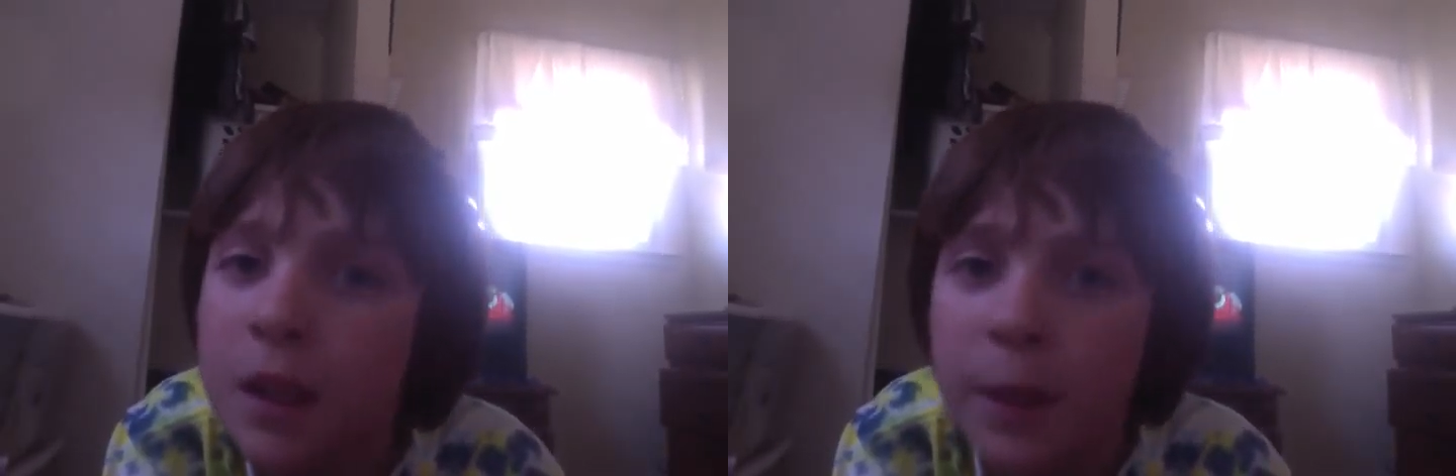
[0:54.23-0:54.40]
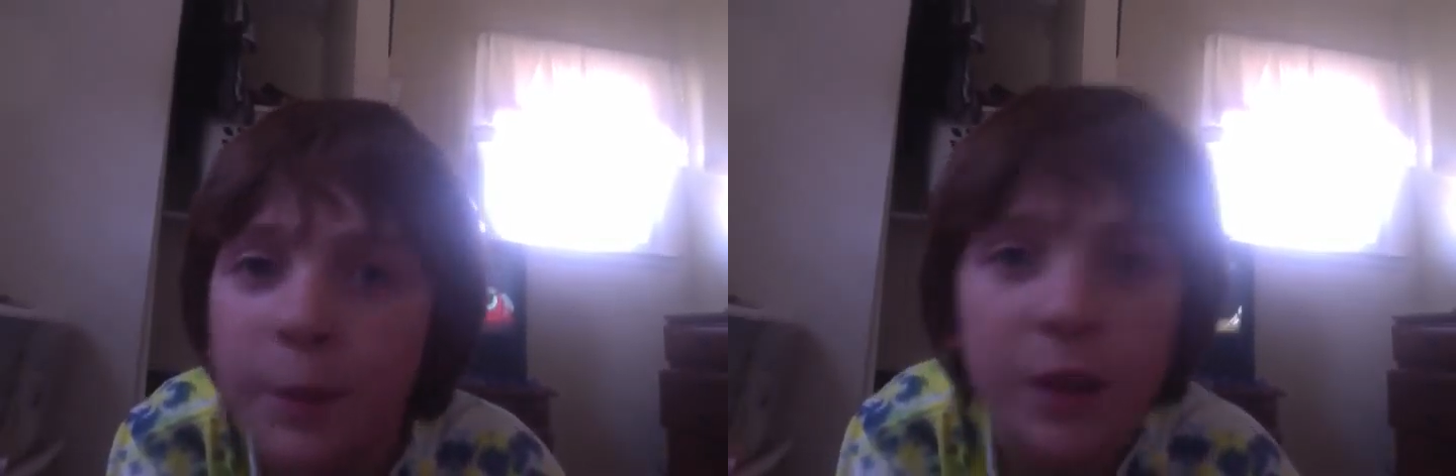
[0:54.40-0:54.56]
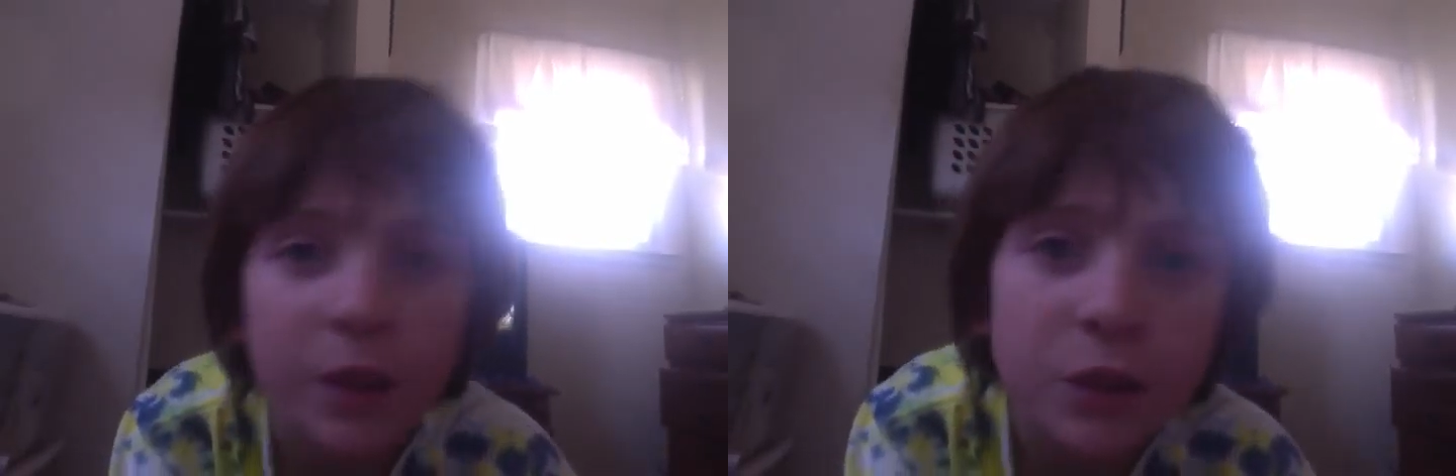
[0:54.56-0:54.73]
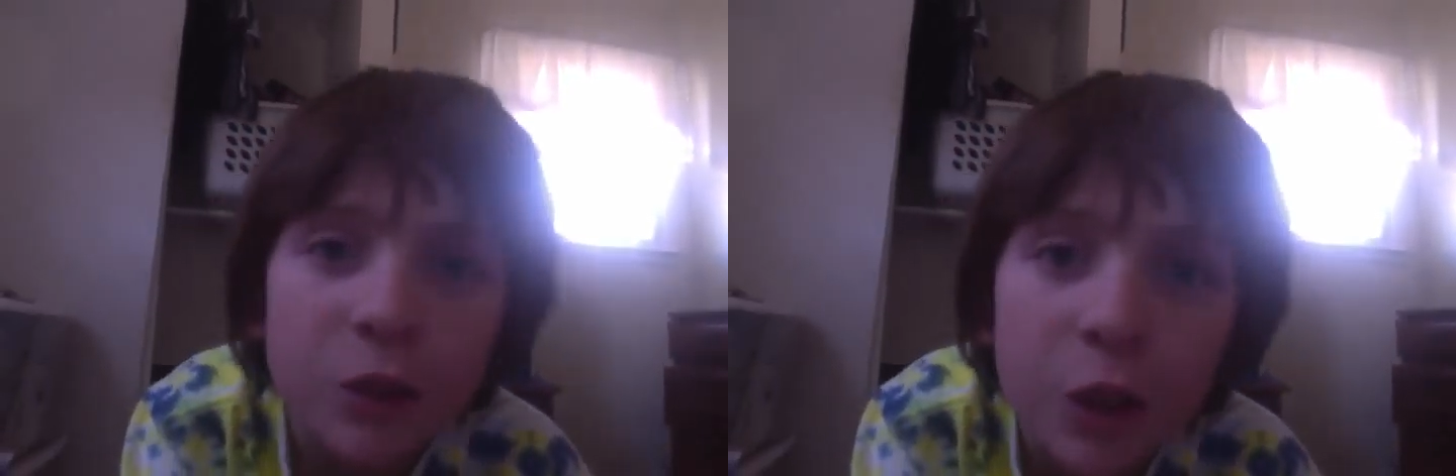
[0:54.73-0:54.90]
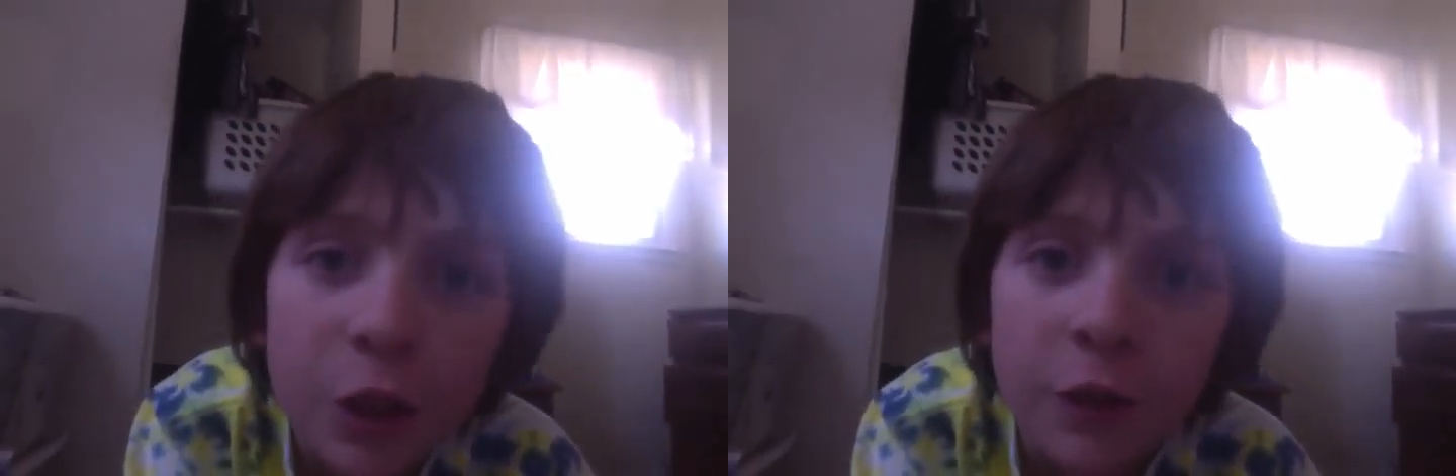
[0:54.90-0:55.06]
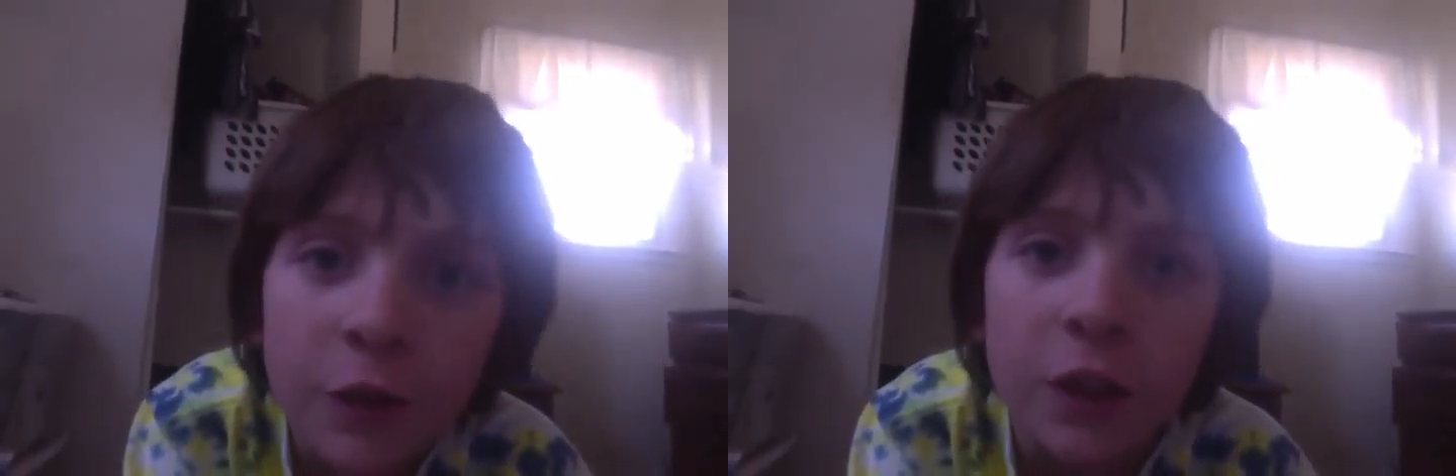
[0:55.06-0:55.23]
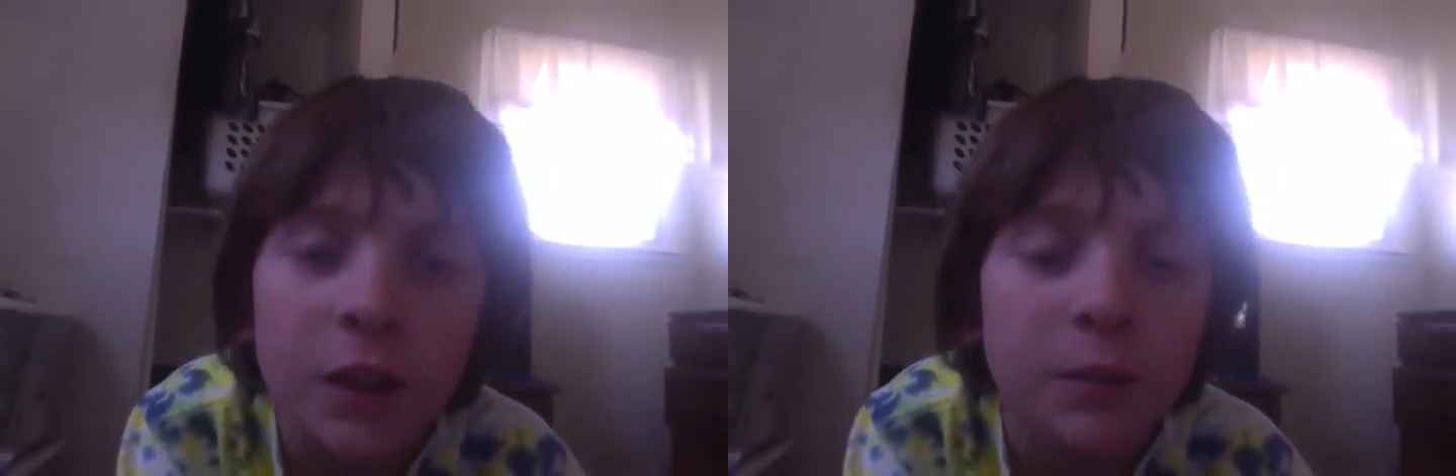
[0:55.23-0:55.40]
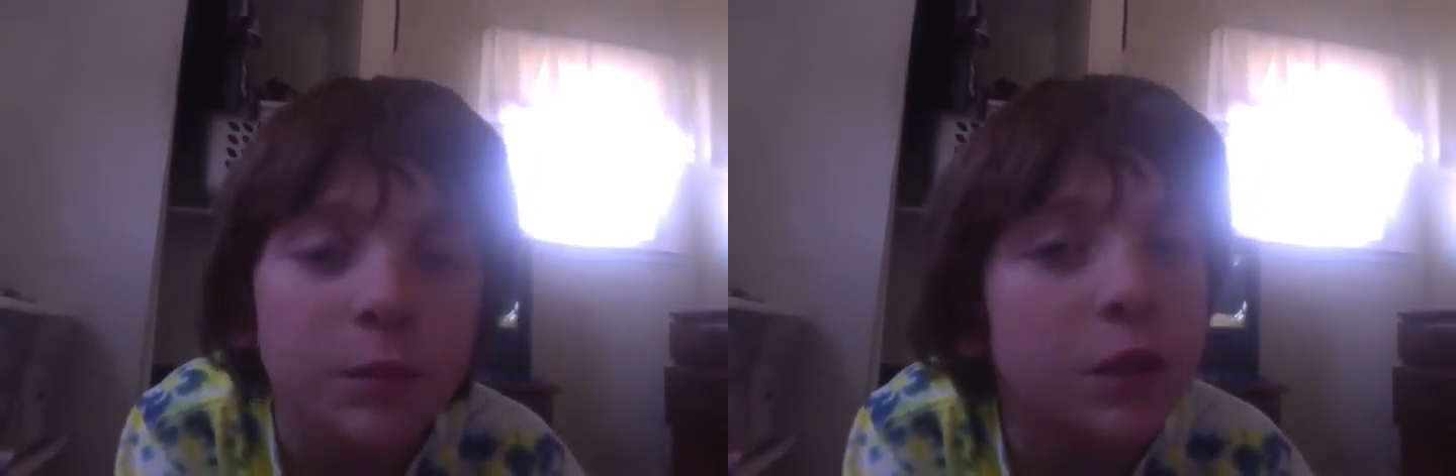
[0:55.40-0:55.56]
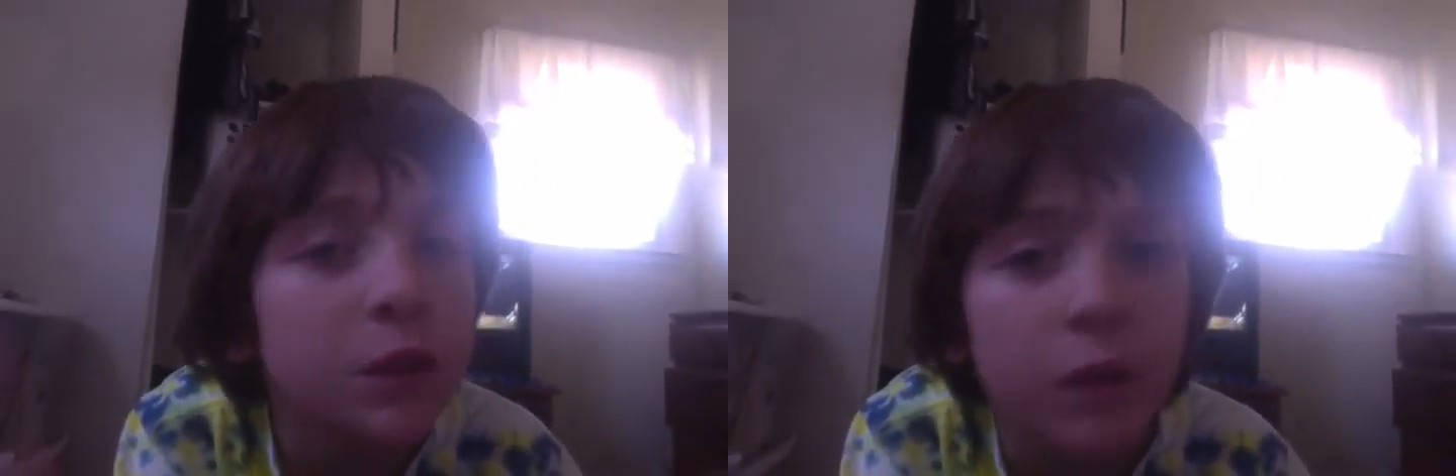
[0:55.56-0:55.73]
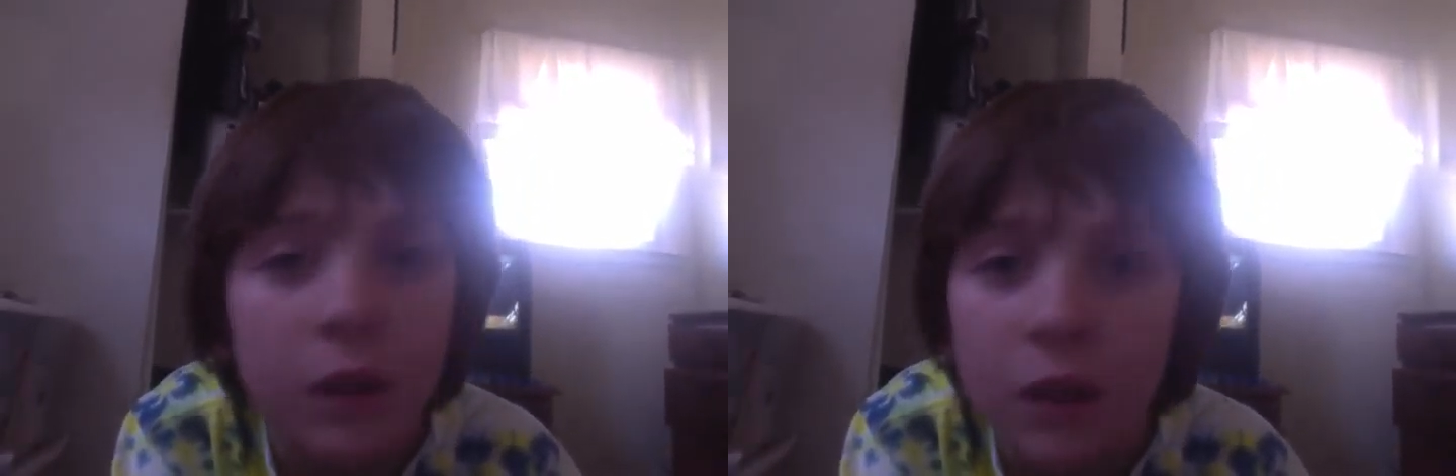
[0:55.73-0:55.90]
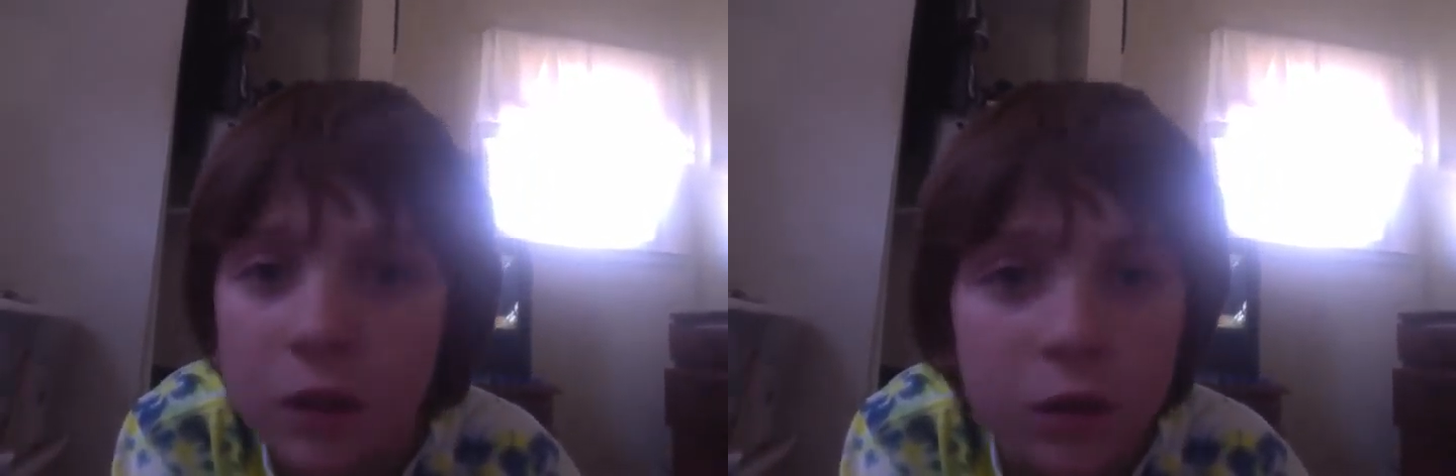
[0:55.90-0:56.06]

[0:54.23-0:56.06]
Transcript: Give me your server number so I can